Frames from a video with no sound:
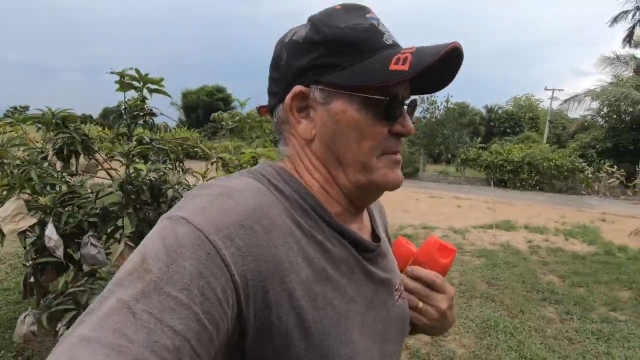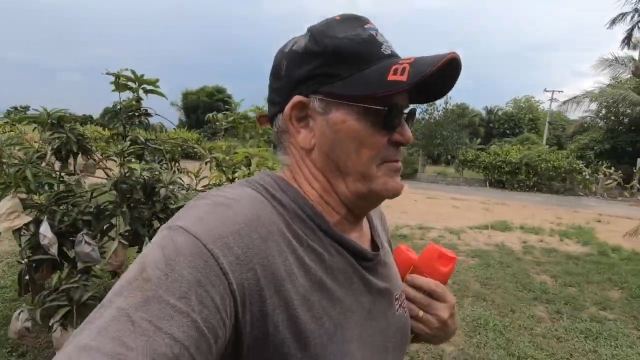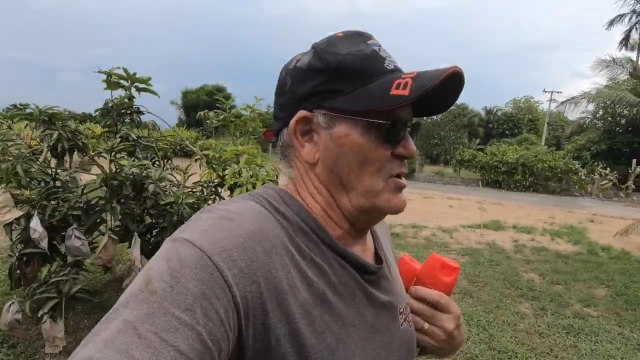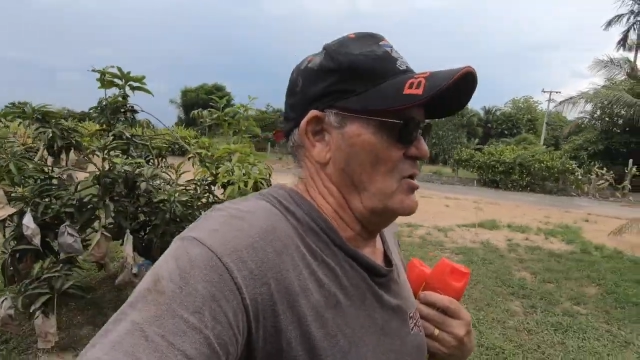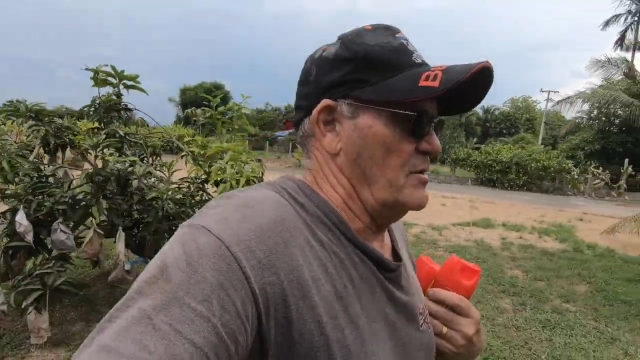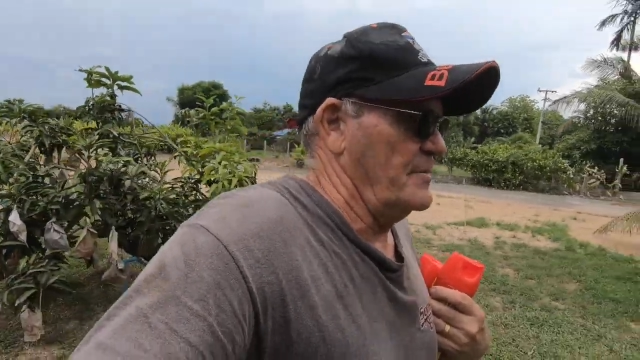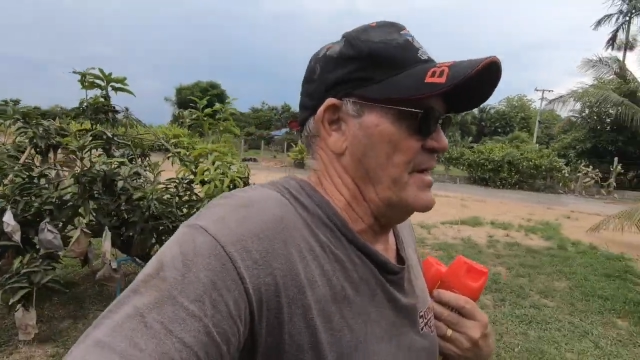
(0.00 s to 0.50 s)

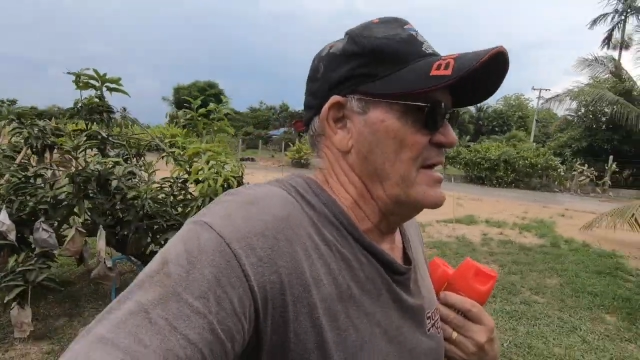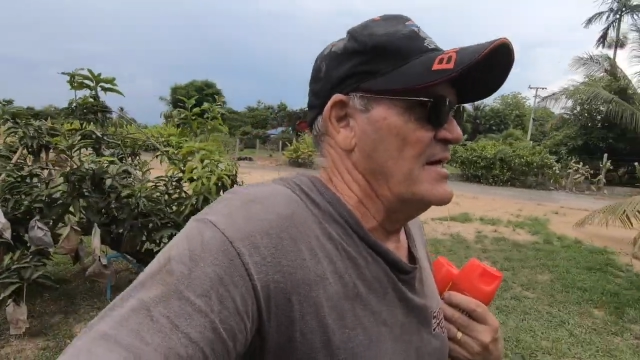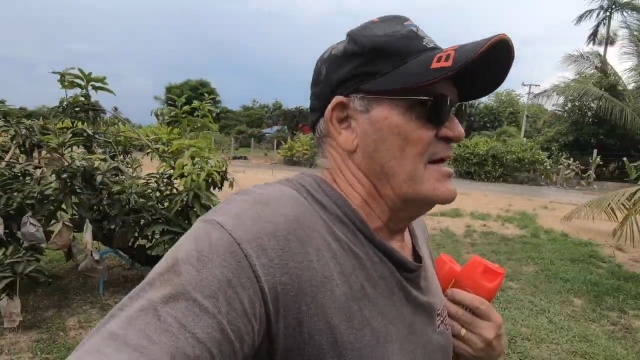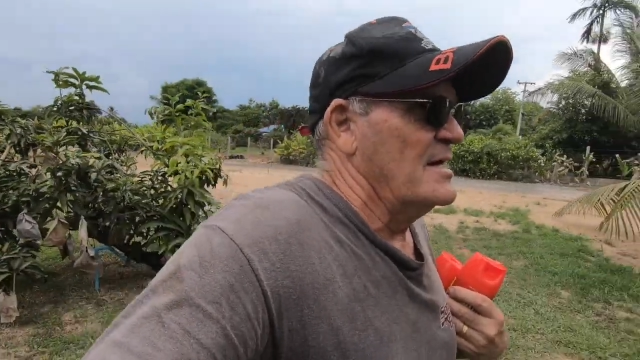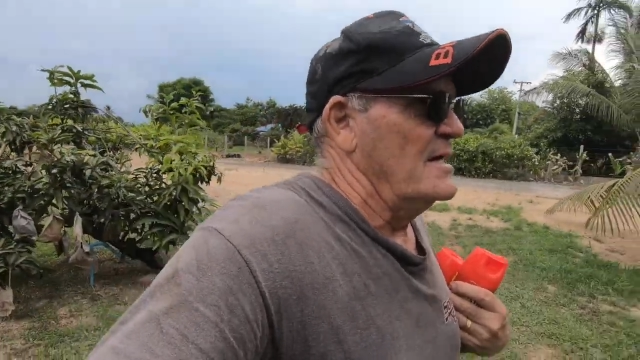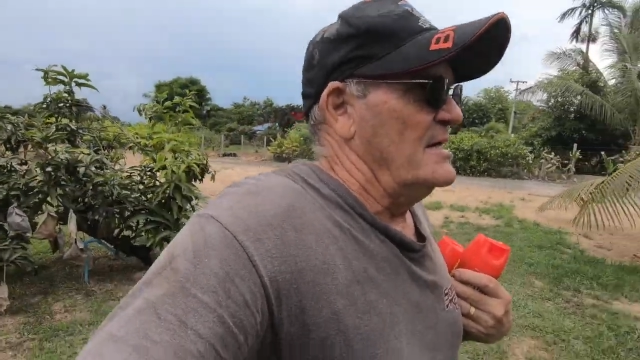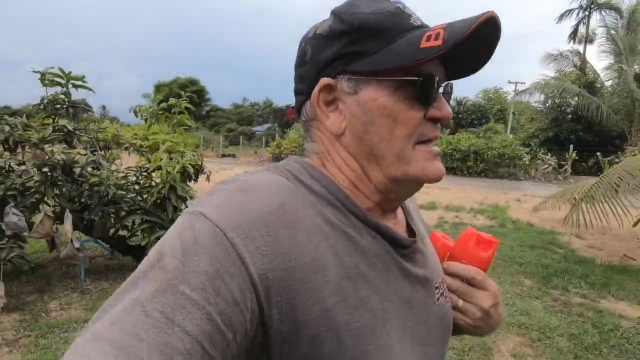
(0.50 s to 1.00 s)
palm
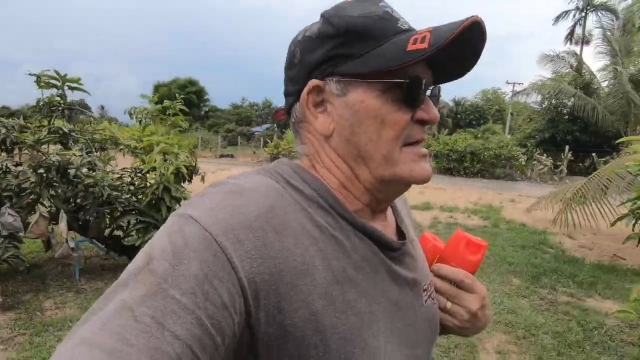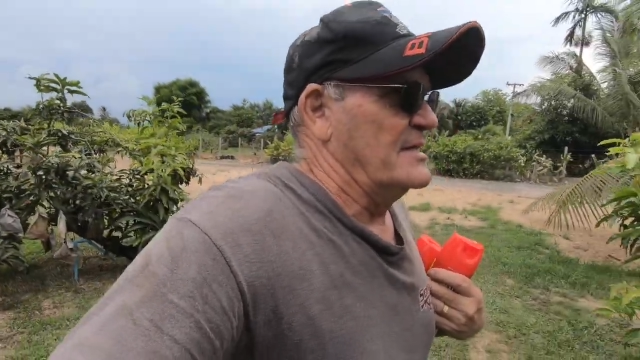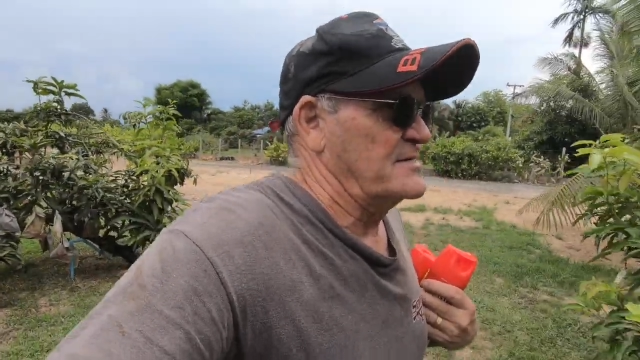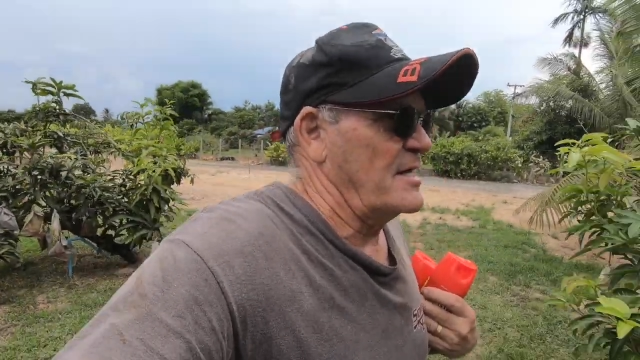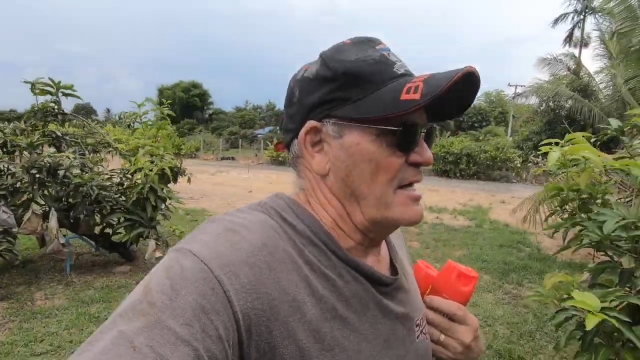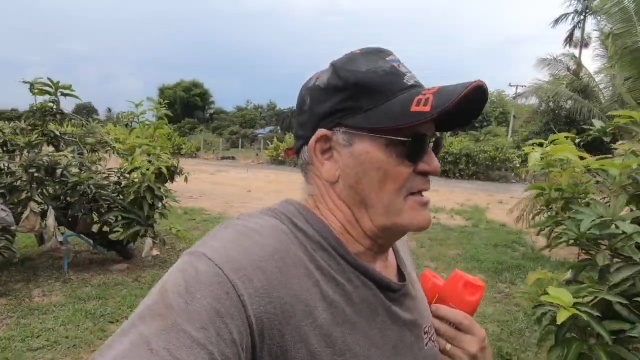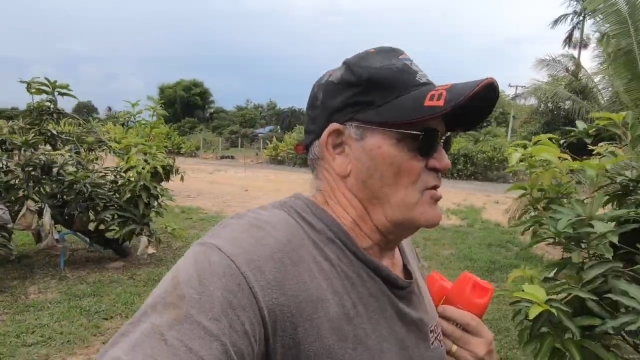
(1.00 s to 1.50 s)
that's
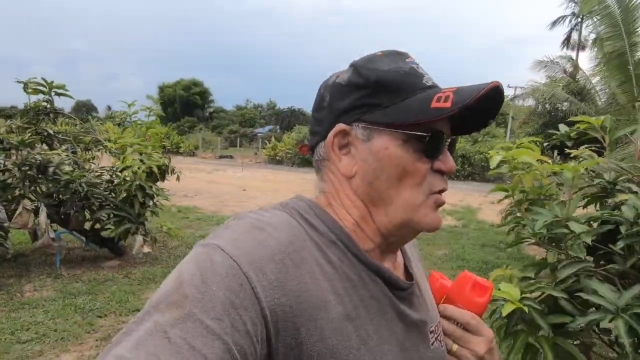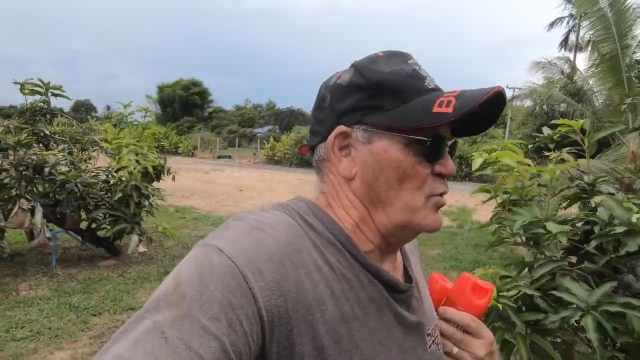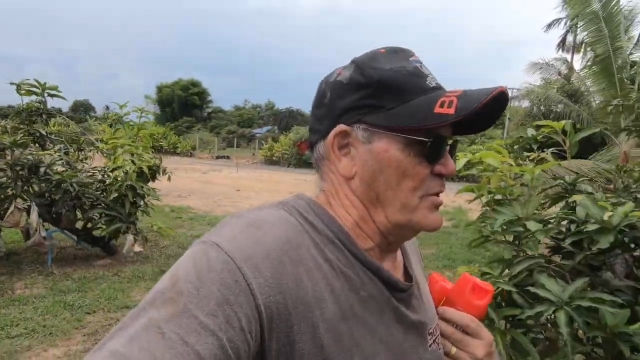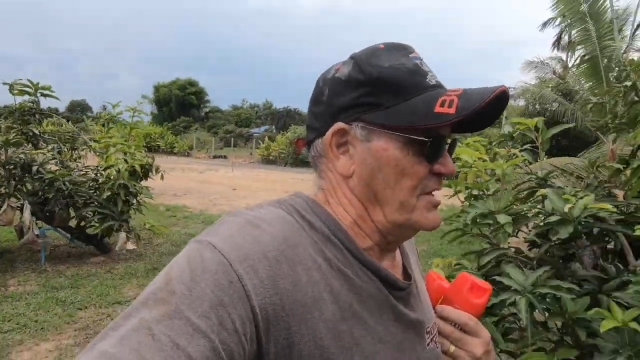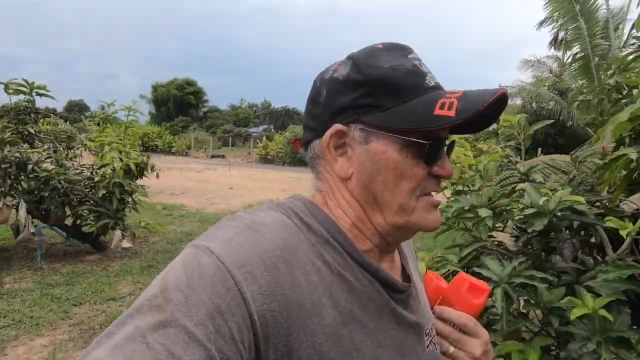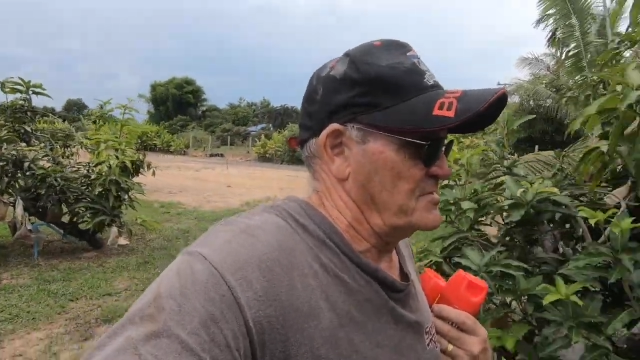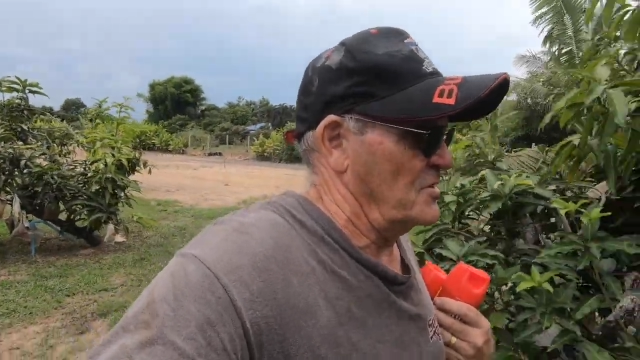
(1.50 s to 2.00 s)
got
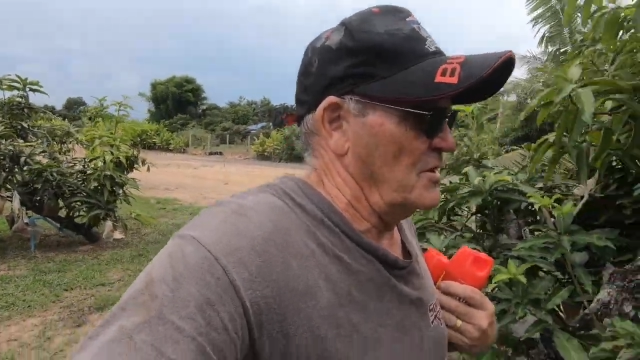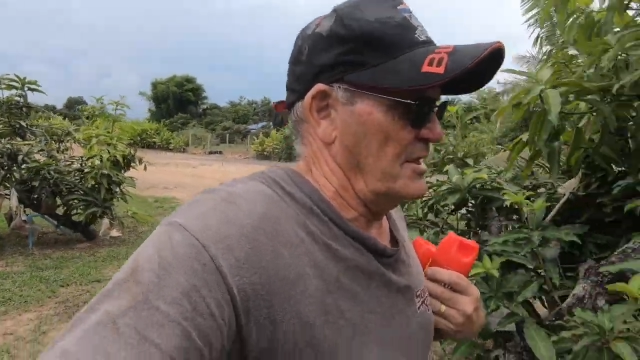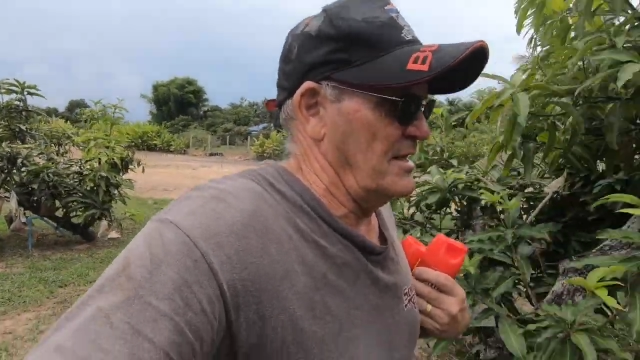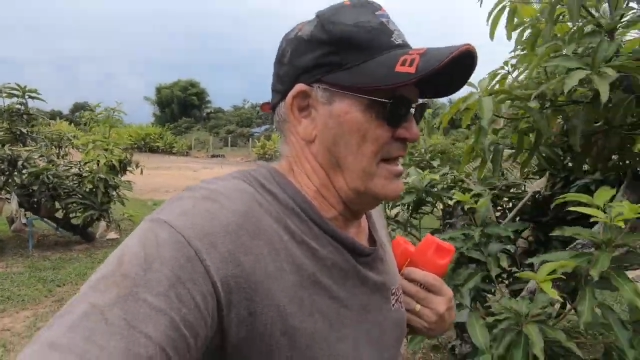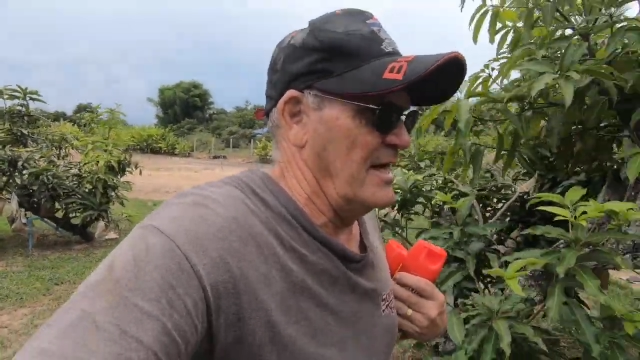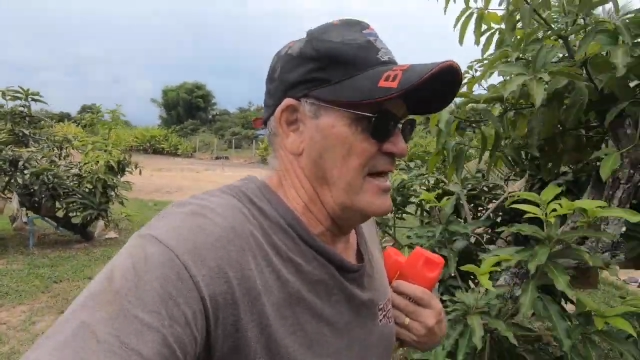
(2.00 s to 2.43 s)
coconuts on it,